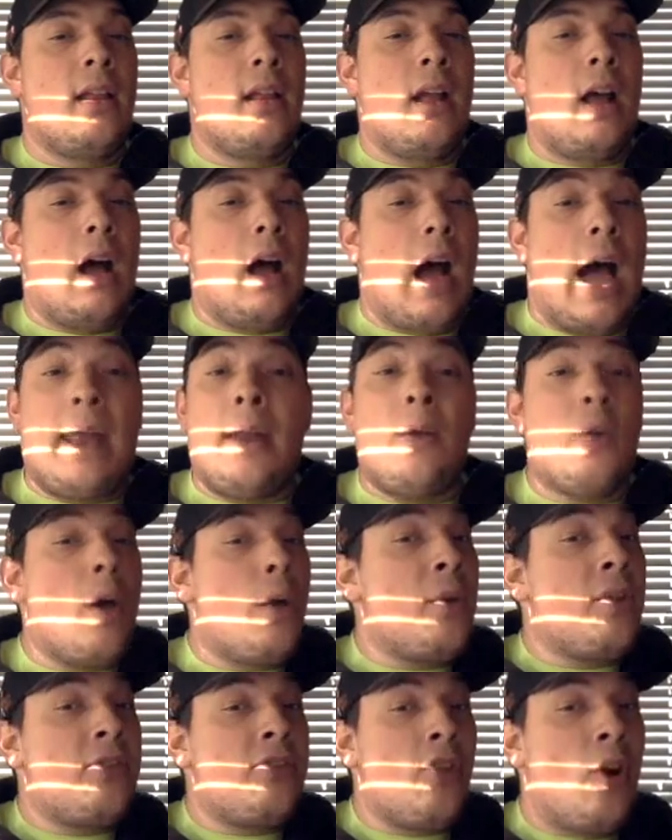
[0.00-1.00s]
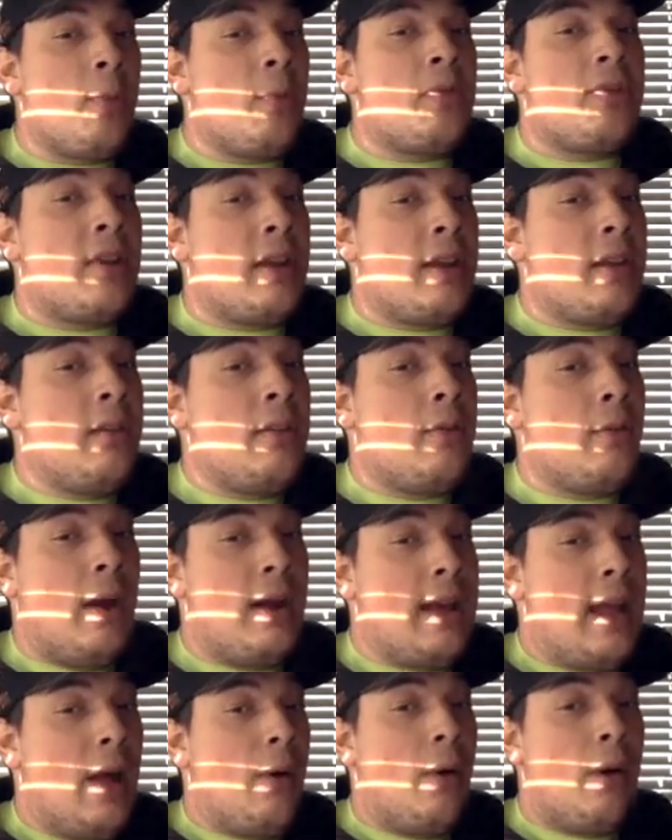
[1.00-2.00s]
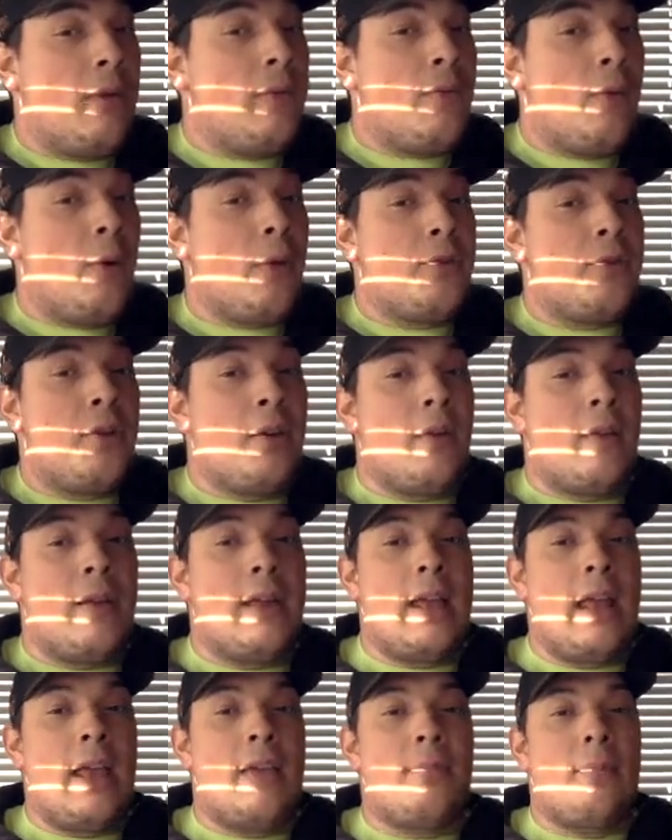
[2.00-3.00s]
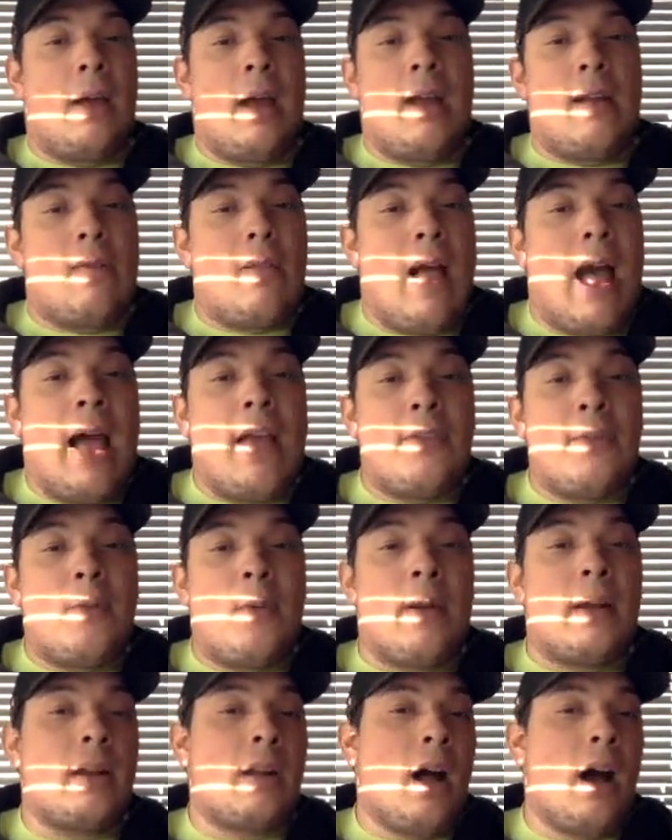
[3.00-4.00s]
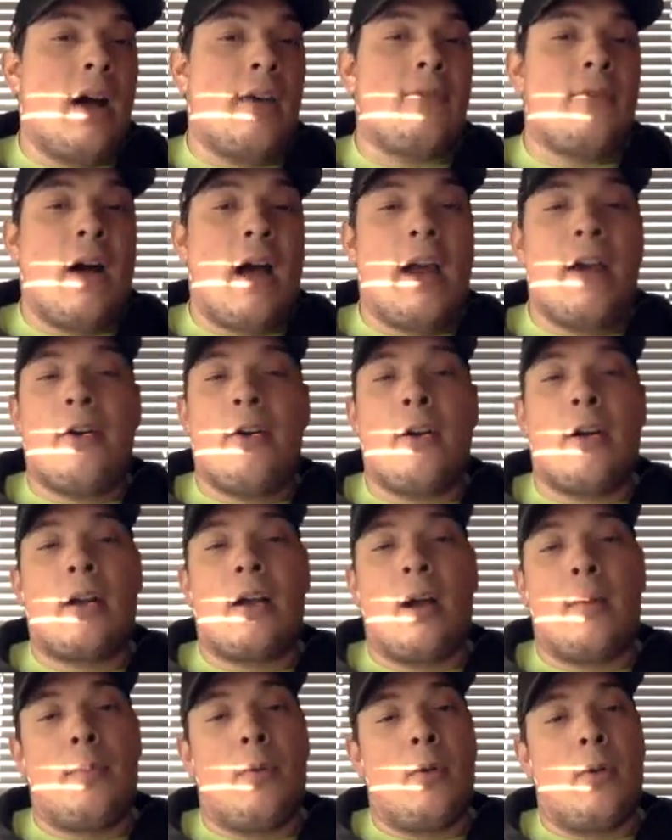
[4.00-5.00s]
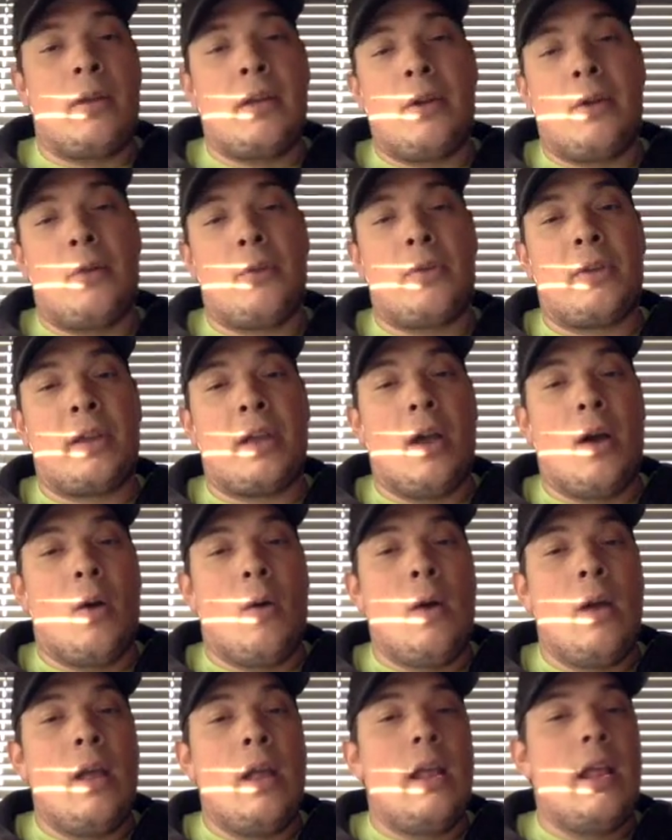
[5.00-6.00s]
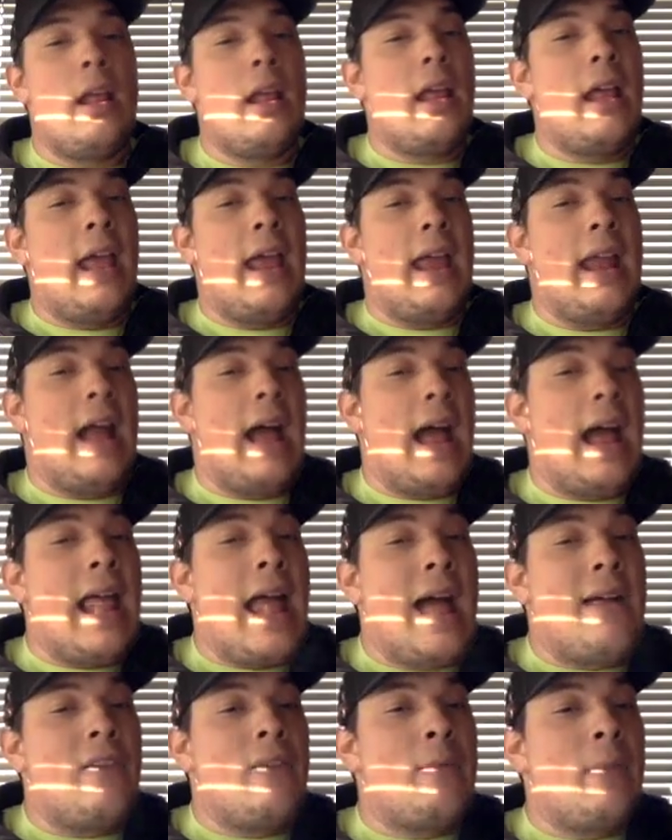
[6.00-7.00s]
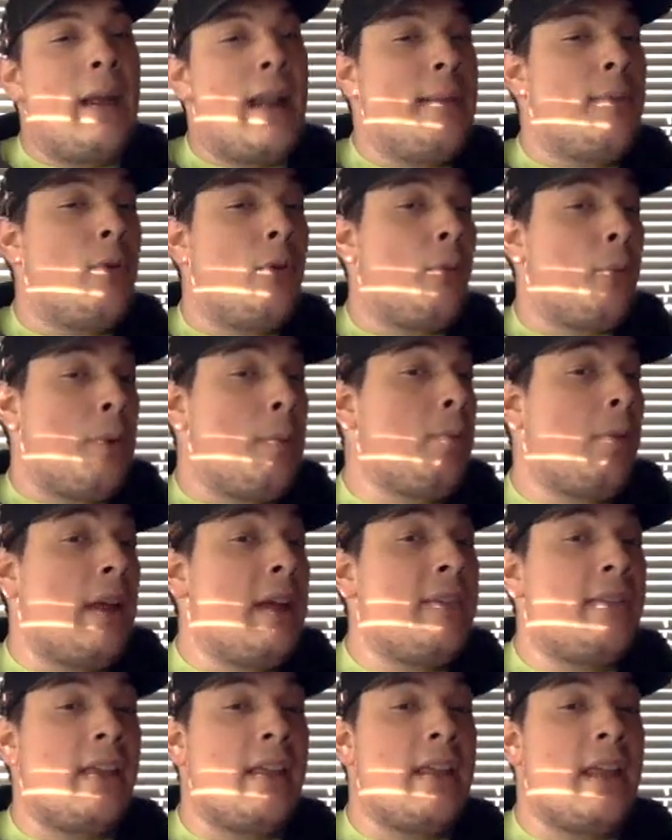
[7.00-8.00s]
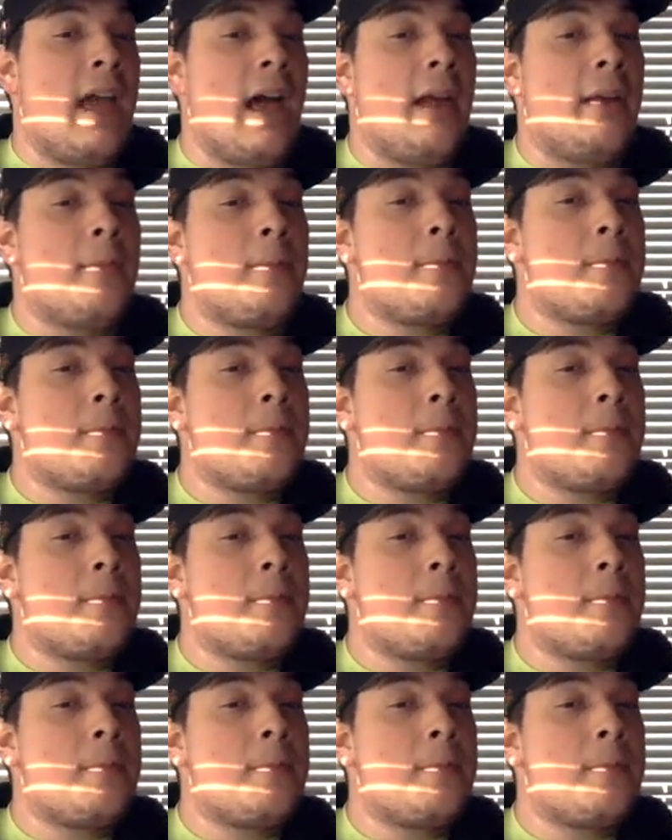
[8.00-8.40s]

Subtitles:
I don't own a snow machine right now, unfortunately, as my last one caught fire a couple of years ago, and I haven't been able to replace it yet.